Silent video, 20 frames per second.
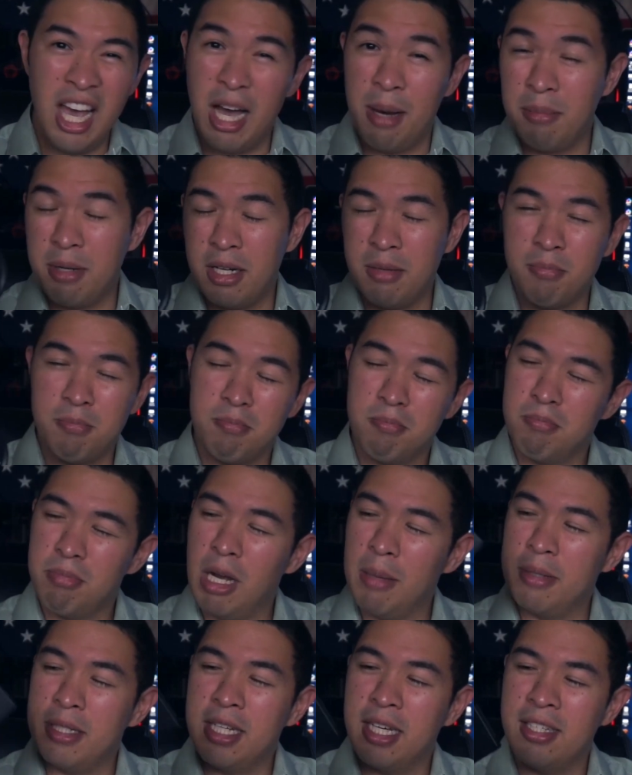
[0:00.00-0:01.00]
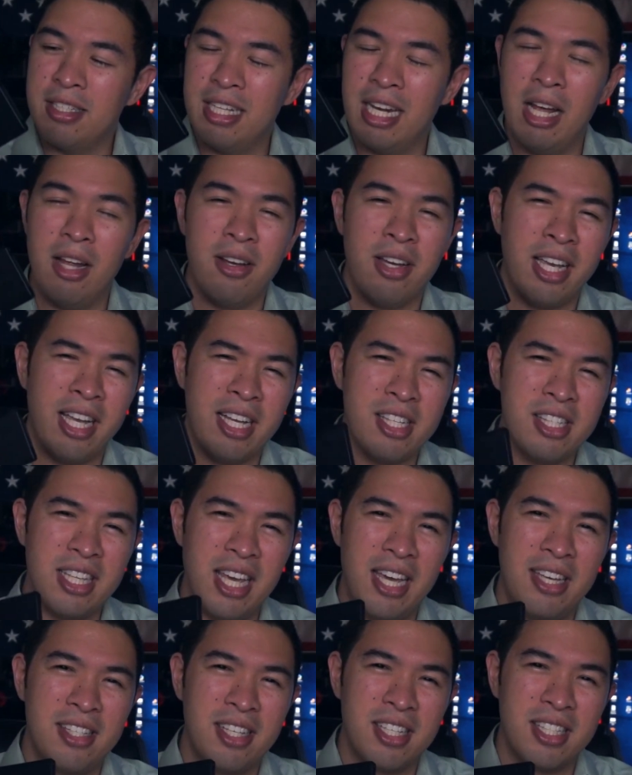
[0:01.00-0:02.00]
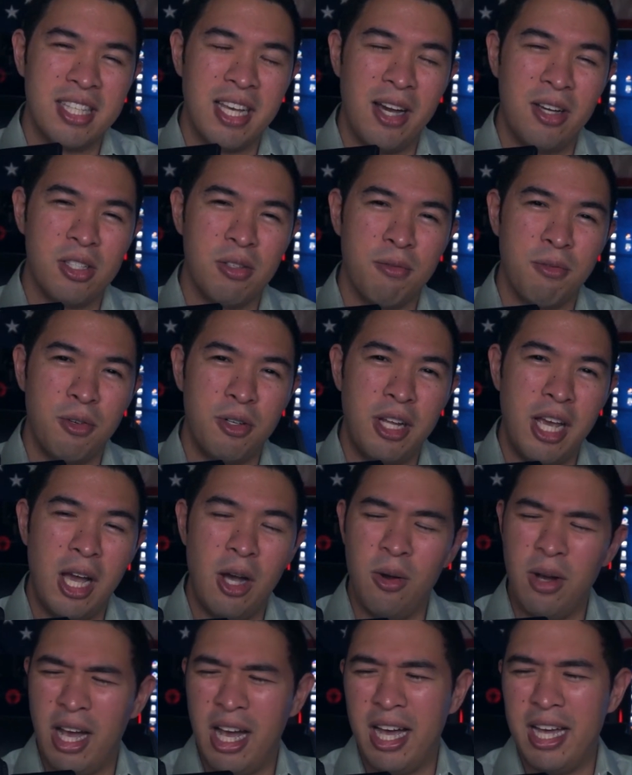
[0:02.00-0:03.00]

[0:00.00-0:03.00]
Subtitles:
I'm going to probably test it out against the a6000 for now.